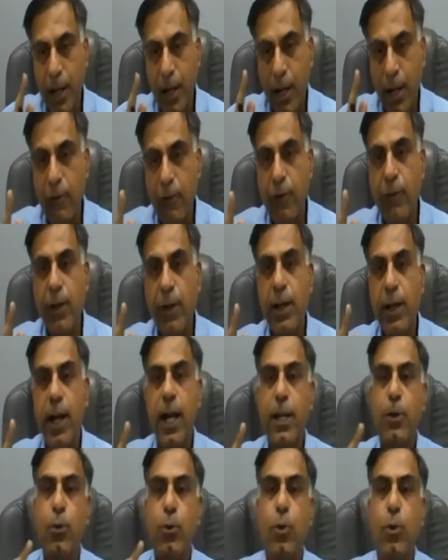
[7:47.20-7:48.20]
However,
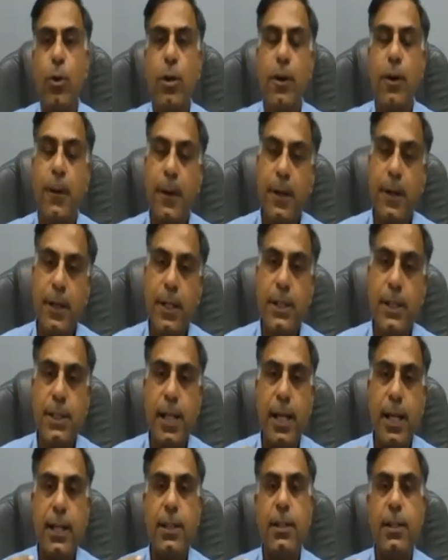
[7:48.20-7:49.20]
High Court
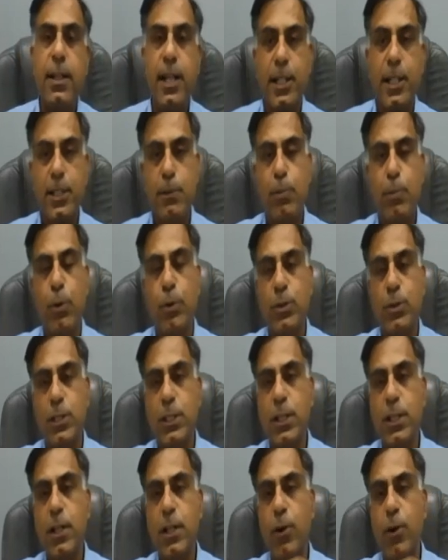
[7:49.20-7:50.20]
decide its
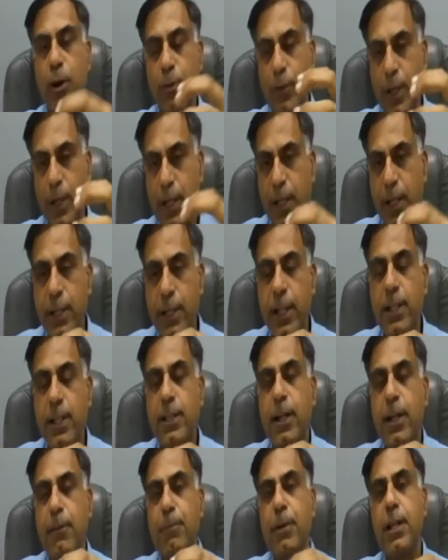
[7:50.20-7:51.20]
procedure of conducting
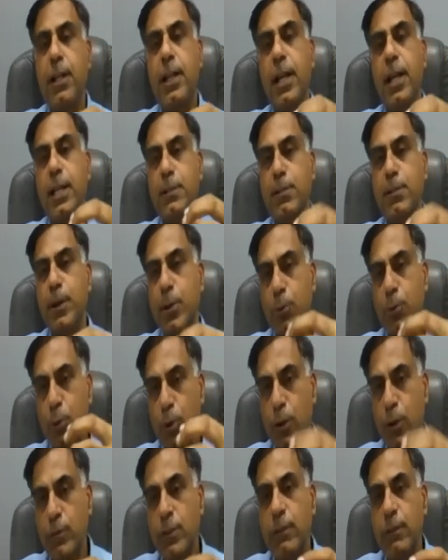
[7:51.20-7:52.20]
the appeal as per Code
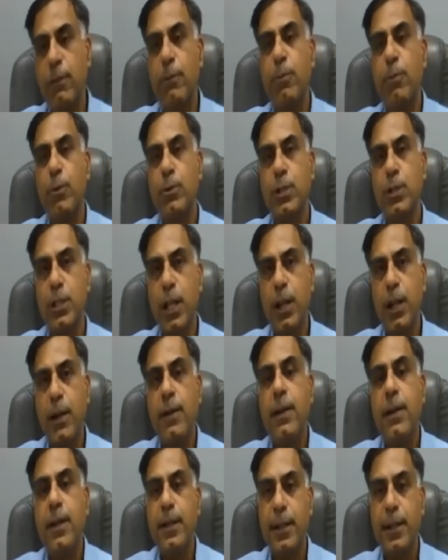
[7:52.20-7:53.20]
of Civil Procedure
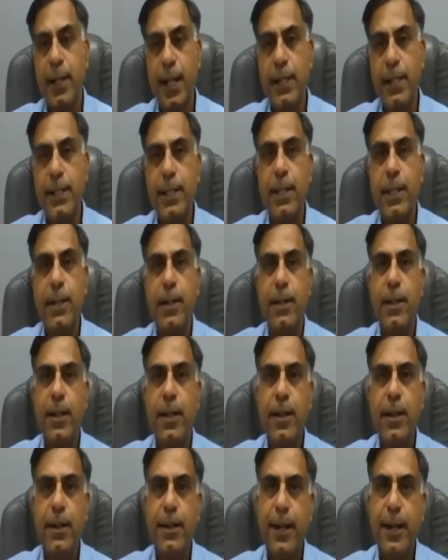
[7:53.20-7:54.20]

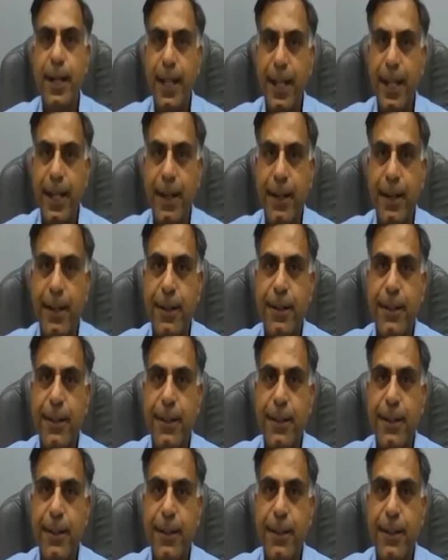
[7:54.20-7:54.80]
1908.